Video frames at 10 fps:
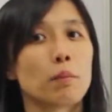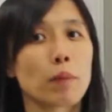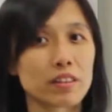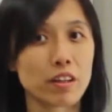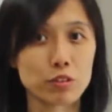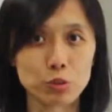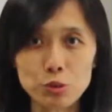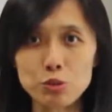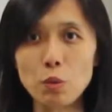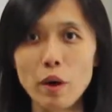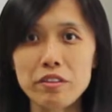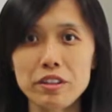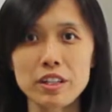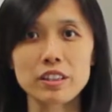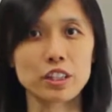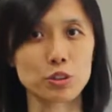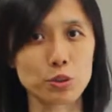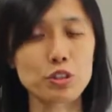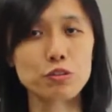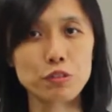But there is also one thing that you
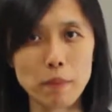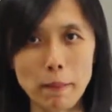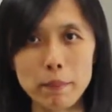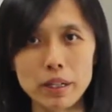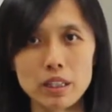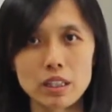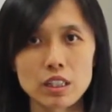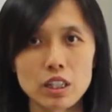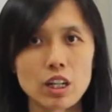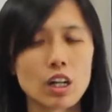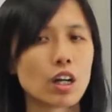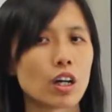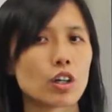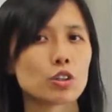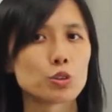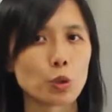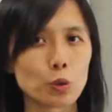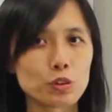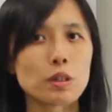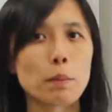need to remember.
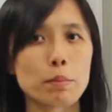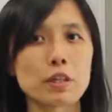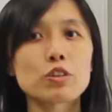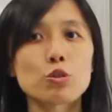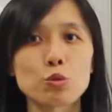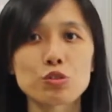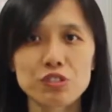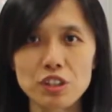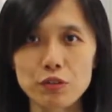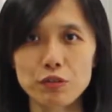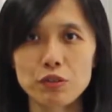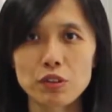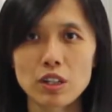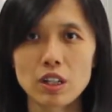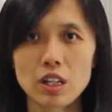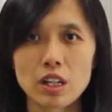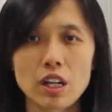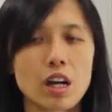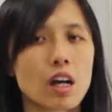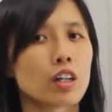Don't be too stiff.
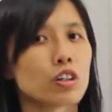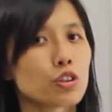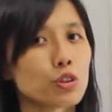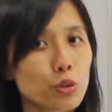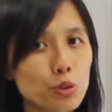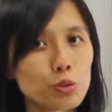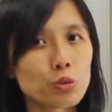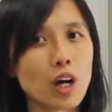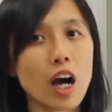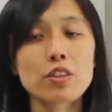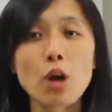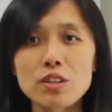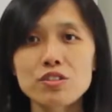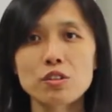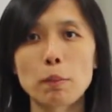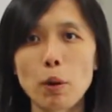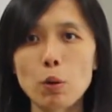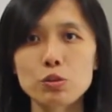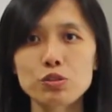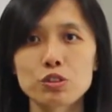You are not
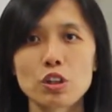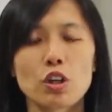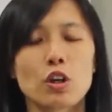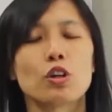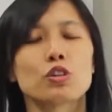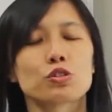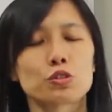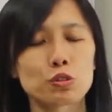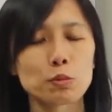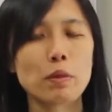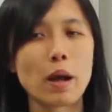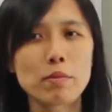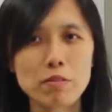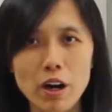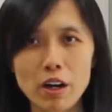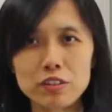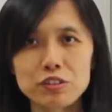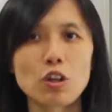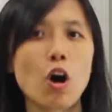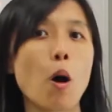supposed to
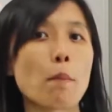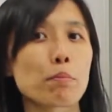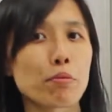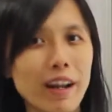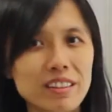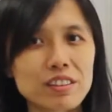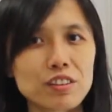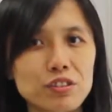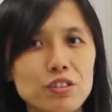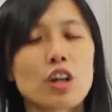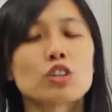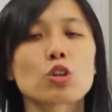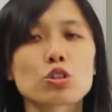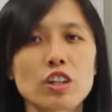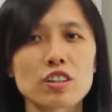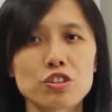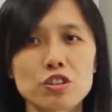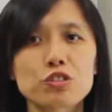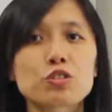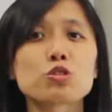memorize or practice your
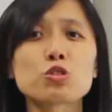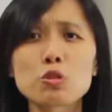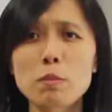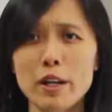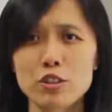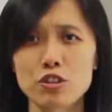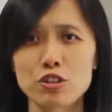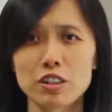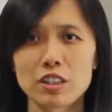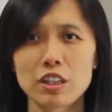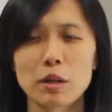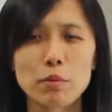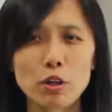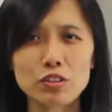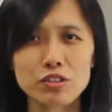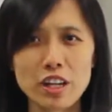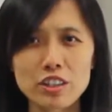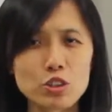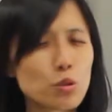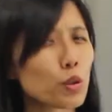gestures too much, because
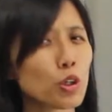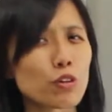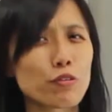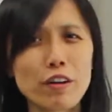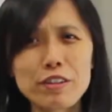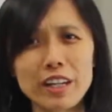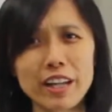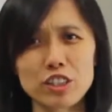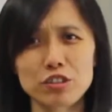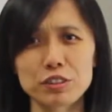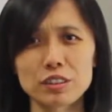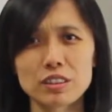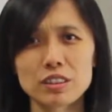then you would look very unnatural.